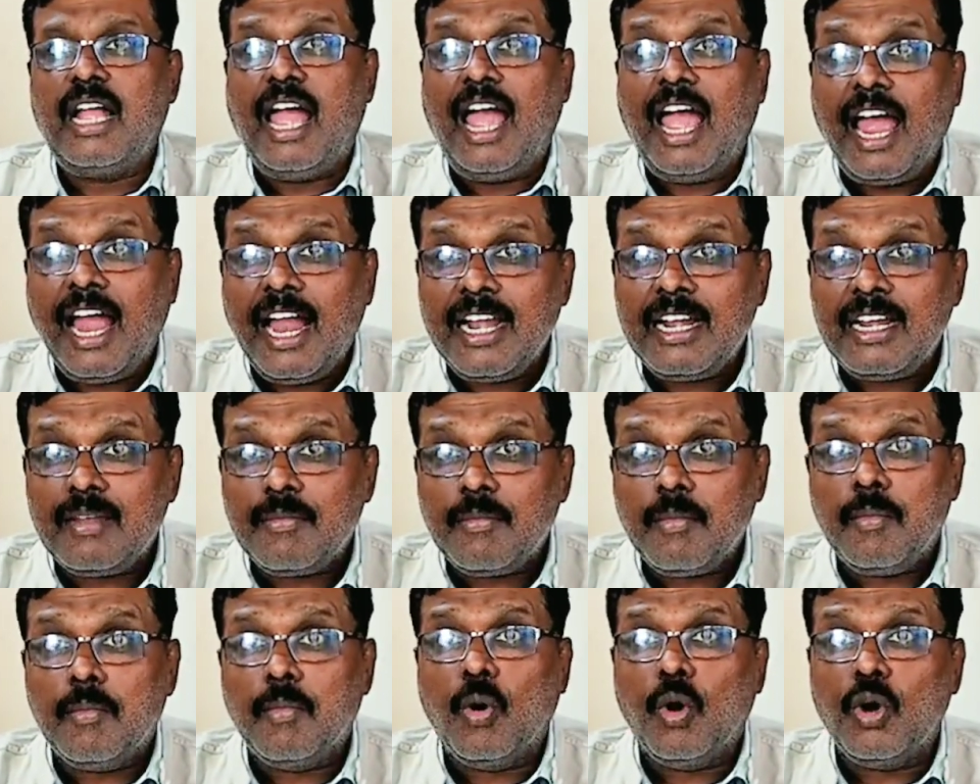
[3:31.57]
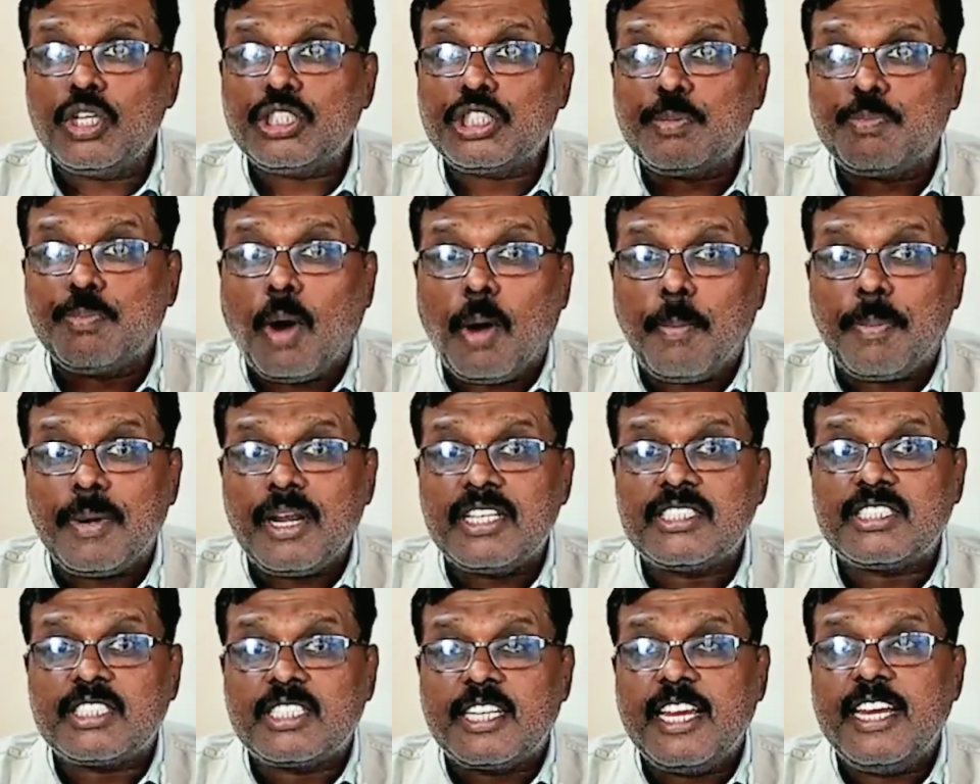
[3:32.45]
And most
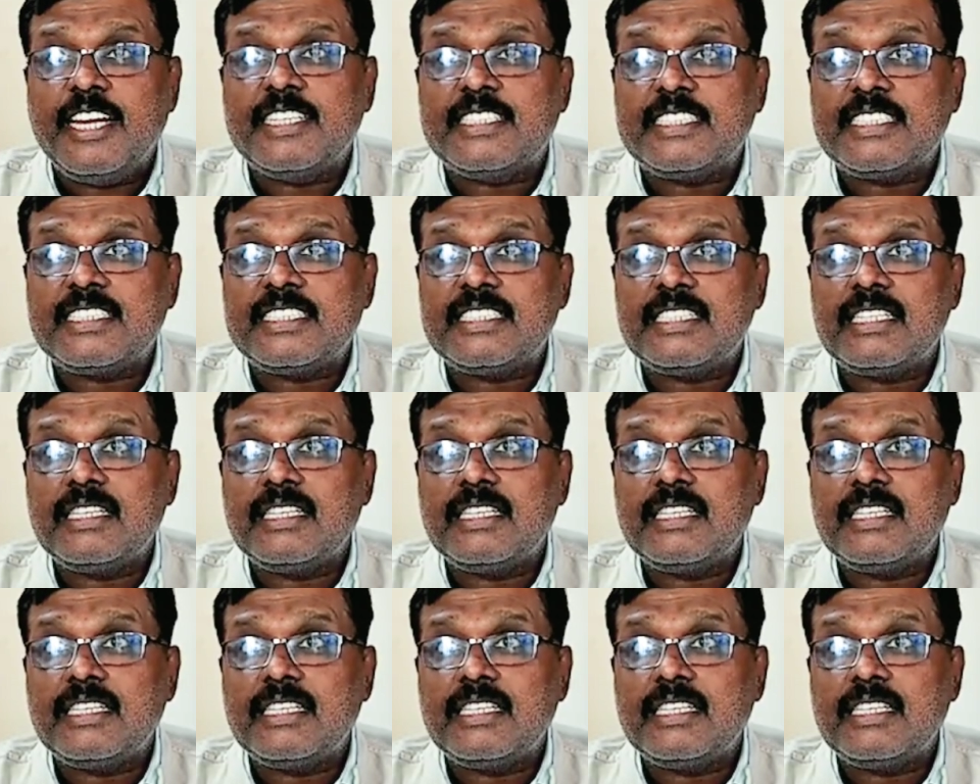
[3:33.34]
populous states,